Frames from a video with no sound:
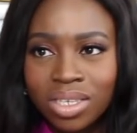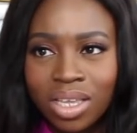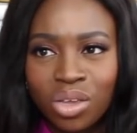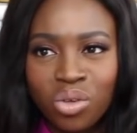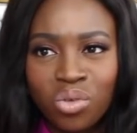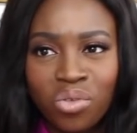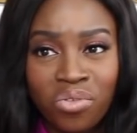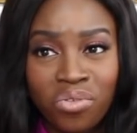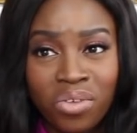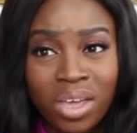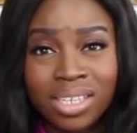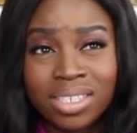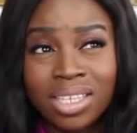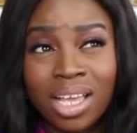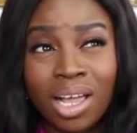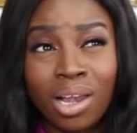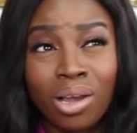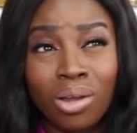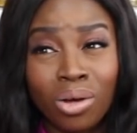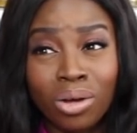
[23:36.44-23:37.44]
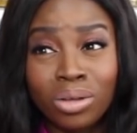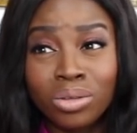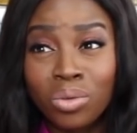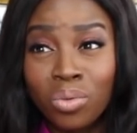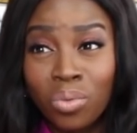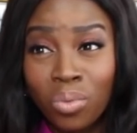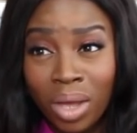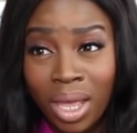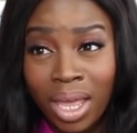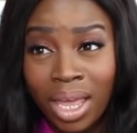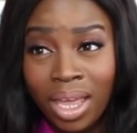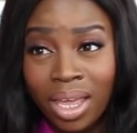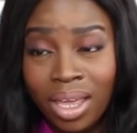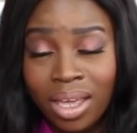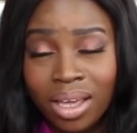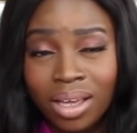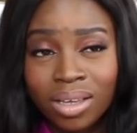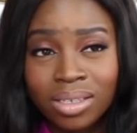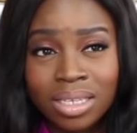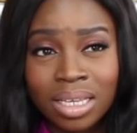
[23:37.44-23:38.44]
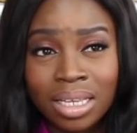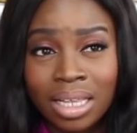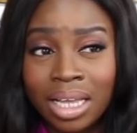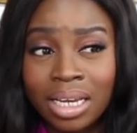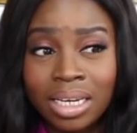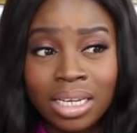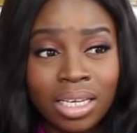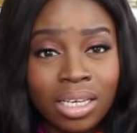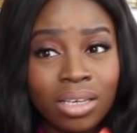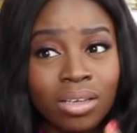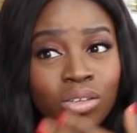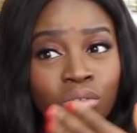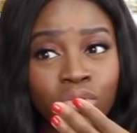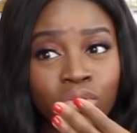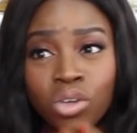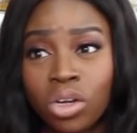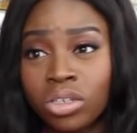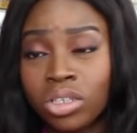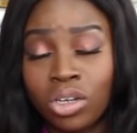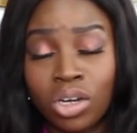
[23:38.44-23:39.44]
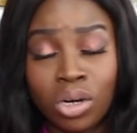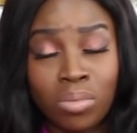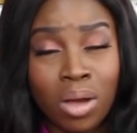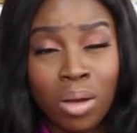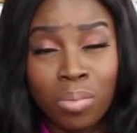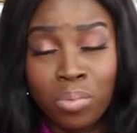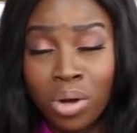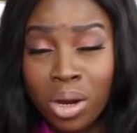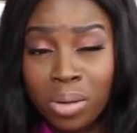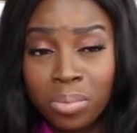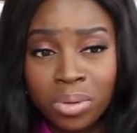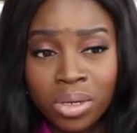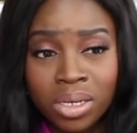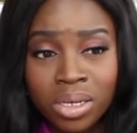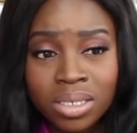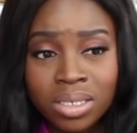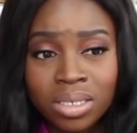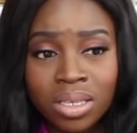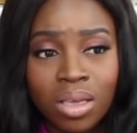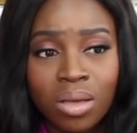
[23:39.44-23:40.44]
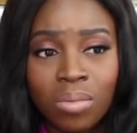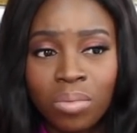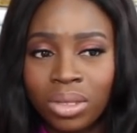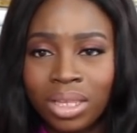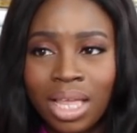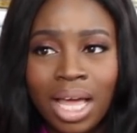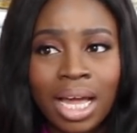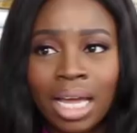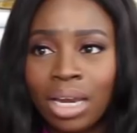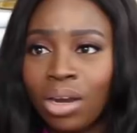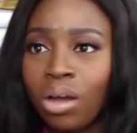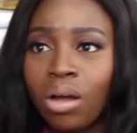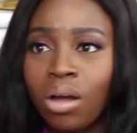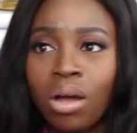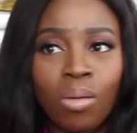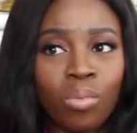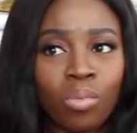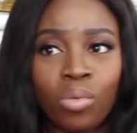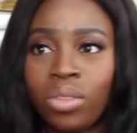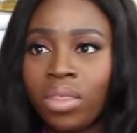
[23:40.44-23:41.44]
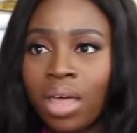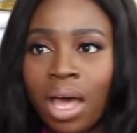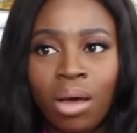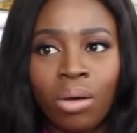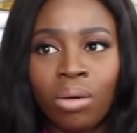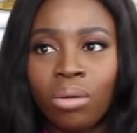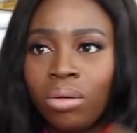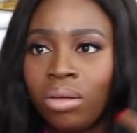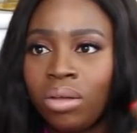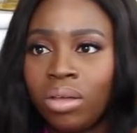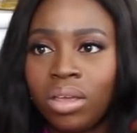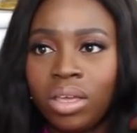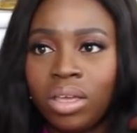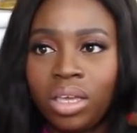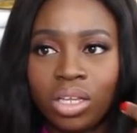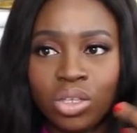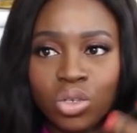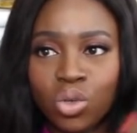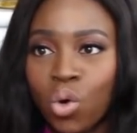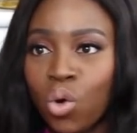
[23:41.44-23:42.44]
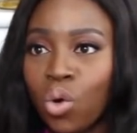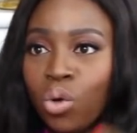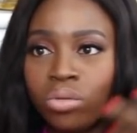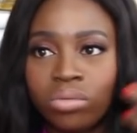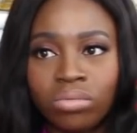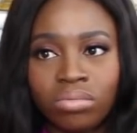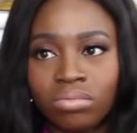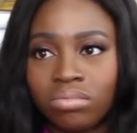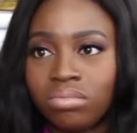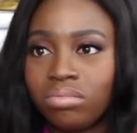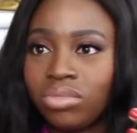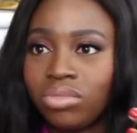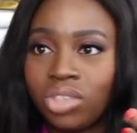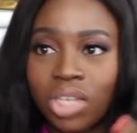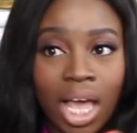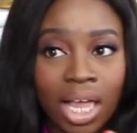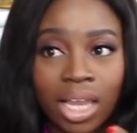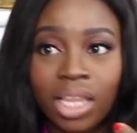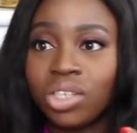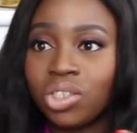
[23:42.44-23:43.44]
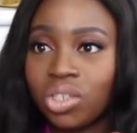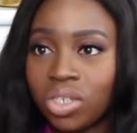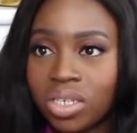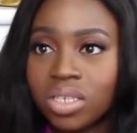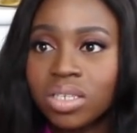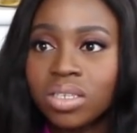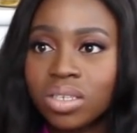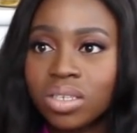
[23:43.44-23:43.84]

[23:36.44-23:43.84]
that you faced along the way? Clearly, you've talked a lot about purpose, but that cannot come without its own challenges.